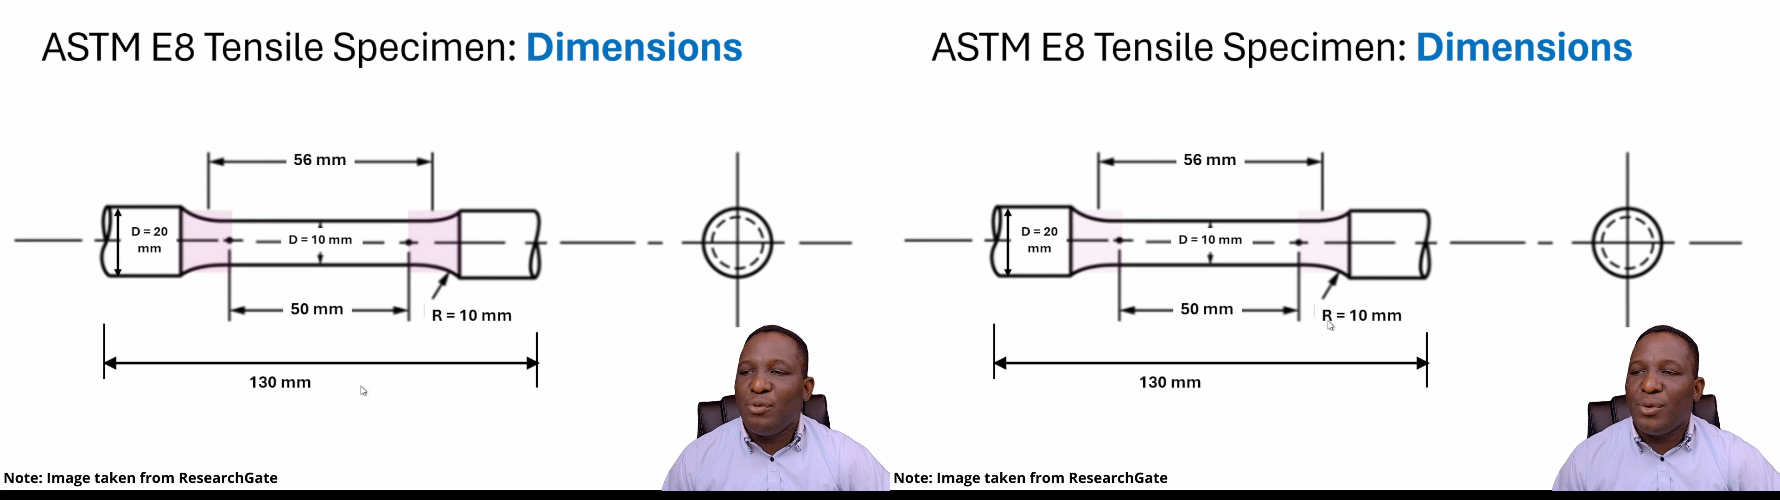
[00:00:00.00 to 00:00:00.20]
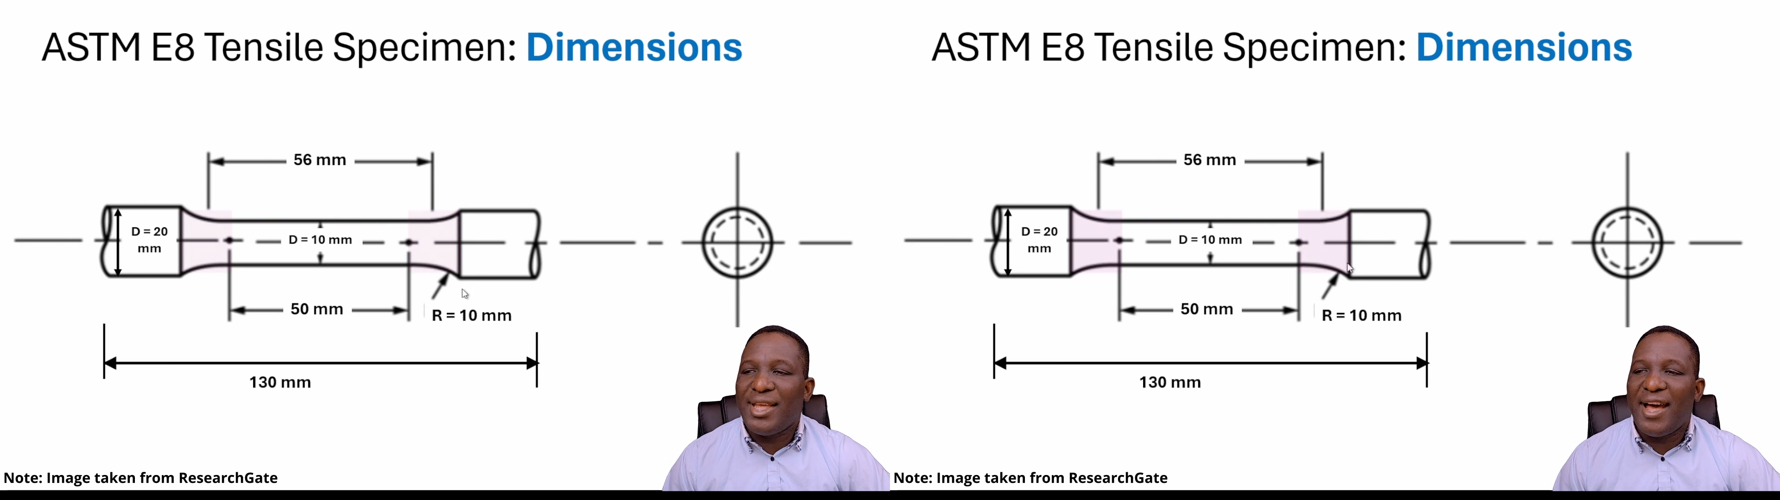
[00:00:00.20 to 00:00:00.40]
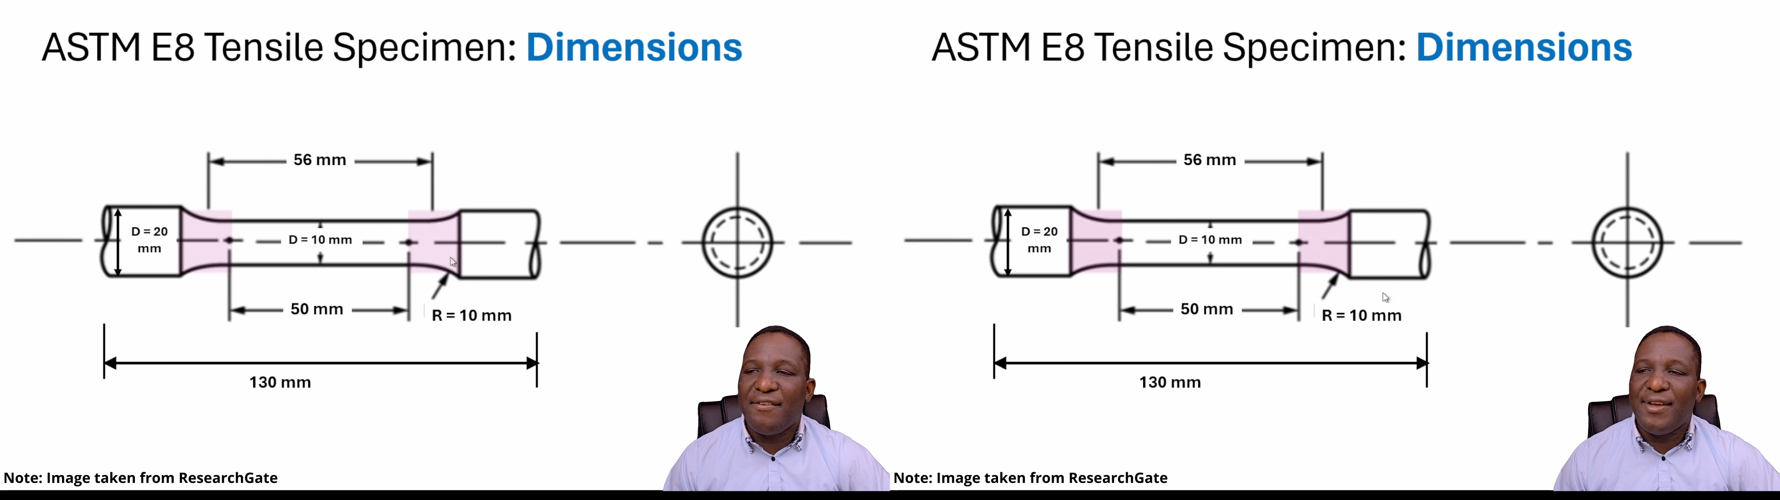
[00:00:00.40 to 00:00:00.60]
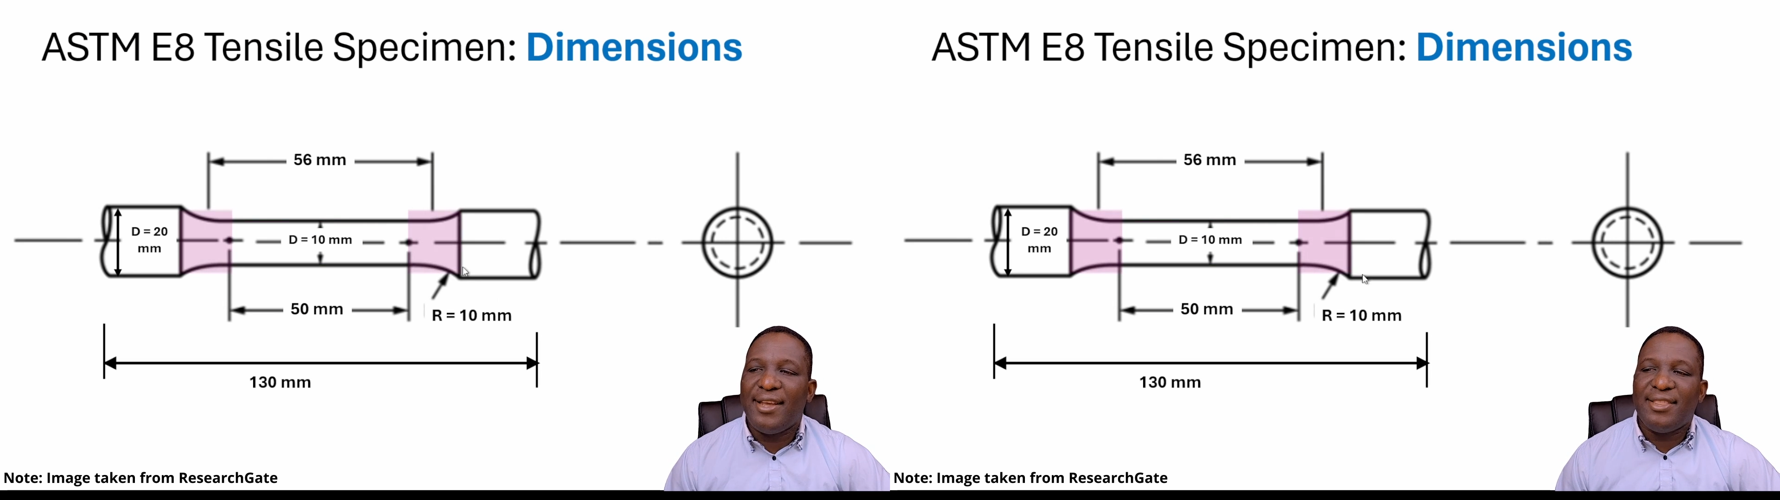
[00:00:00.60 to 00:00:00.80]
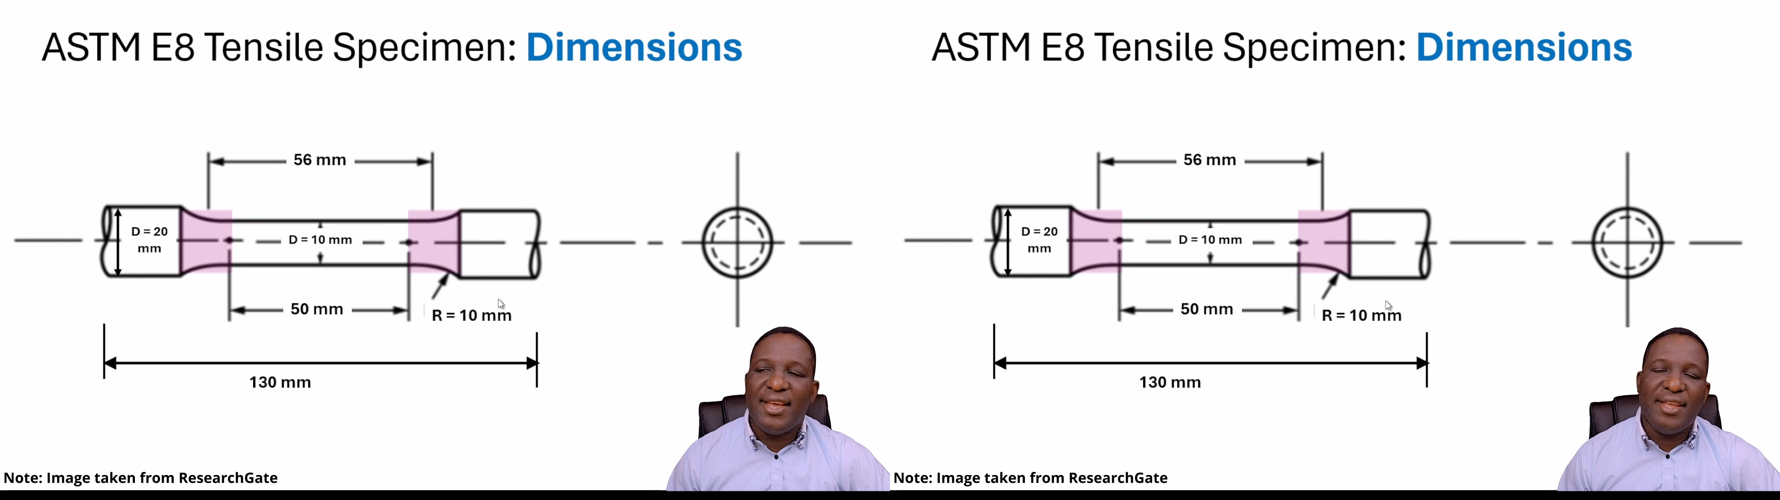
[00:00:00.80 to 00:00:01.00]
would have
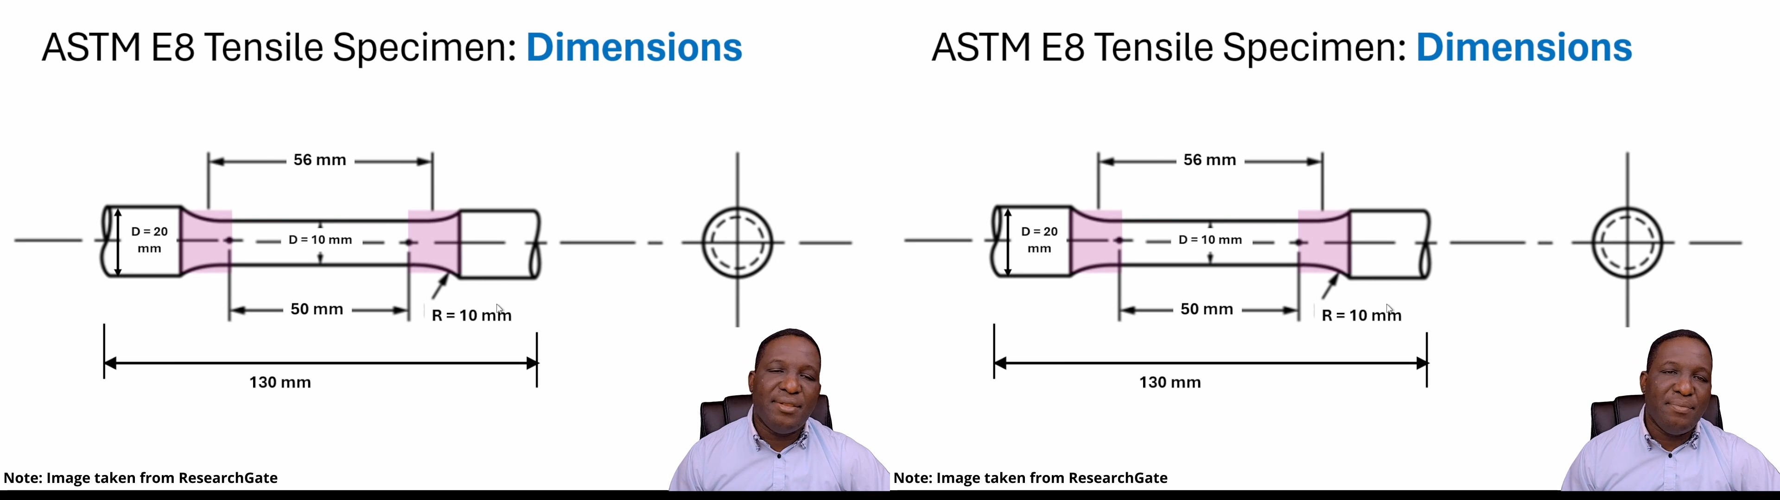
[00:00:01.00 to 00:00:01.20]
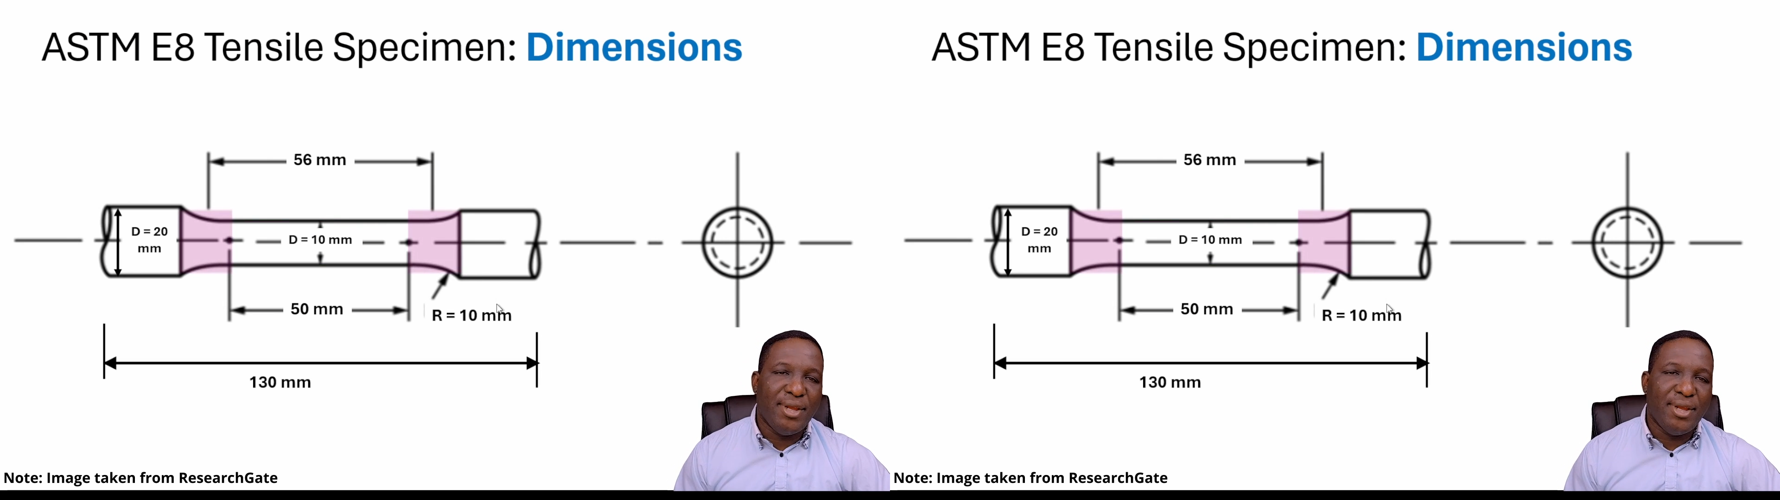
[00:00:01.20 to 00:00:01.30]
a 10